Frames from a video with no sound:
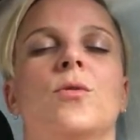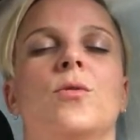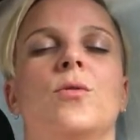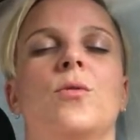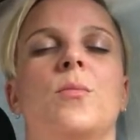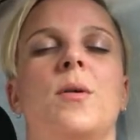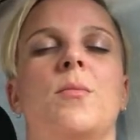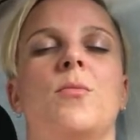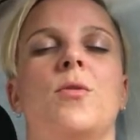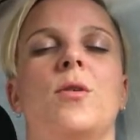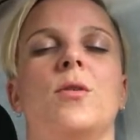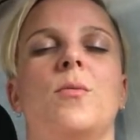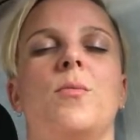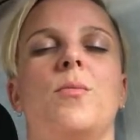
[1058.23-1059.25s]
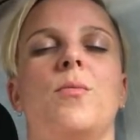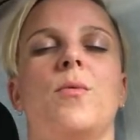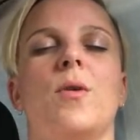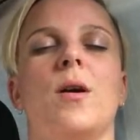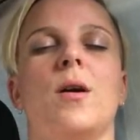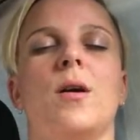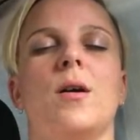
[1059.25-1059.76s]
Remembering the
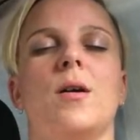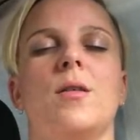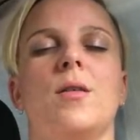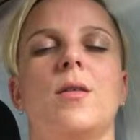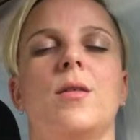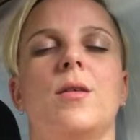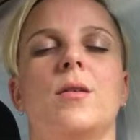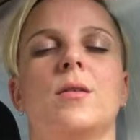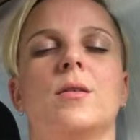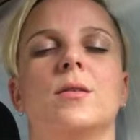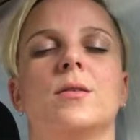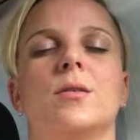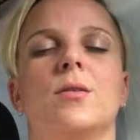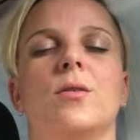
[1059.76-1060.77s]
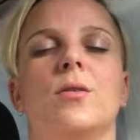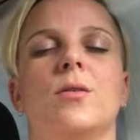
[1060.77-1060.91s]
breath, so